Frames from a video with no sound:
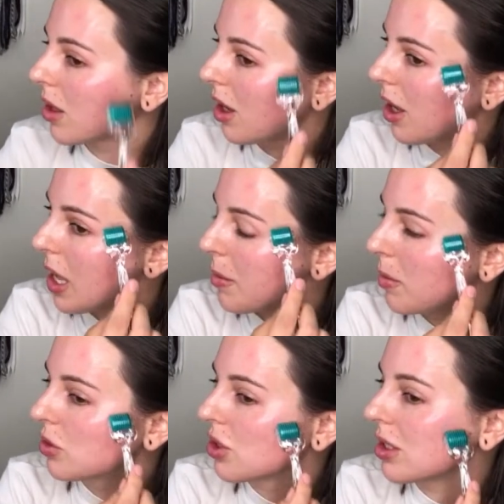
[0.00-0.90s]
I
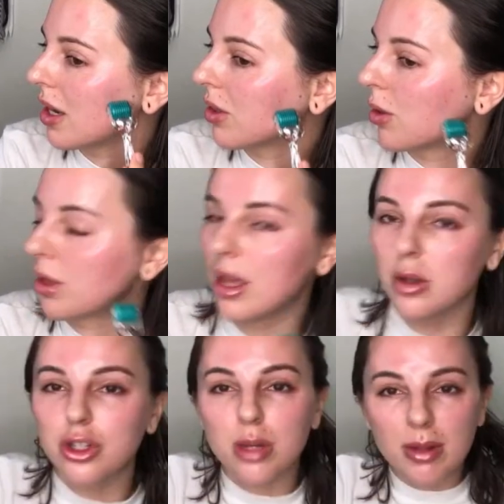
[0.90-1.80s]
was just saying though
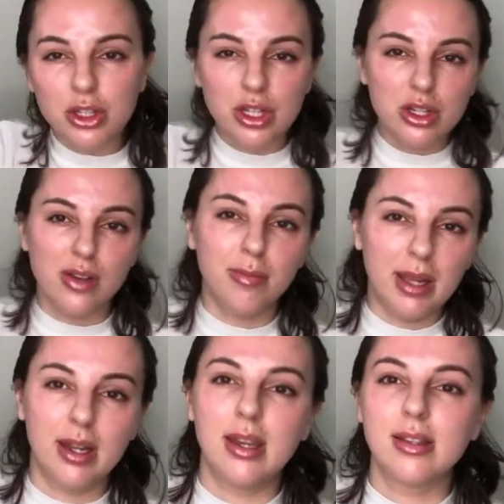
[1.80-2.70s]
that too much TGF
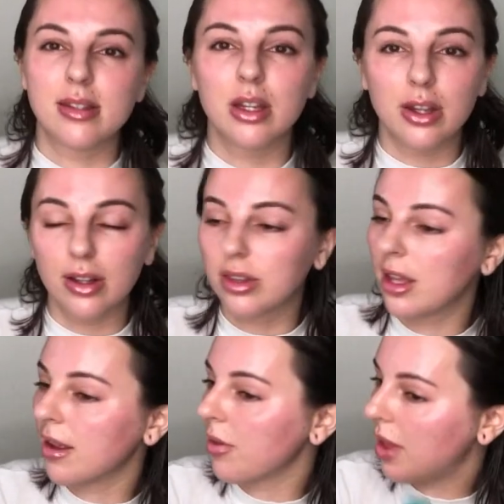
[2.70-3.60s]
beta isn't a good thing.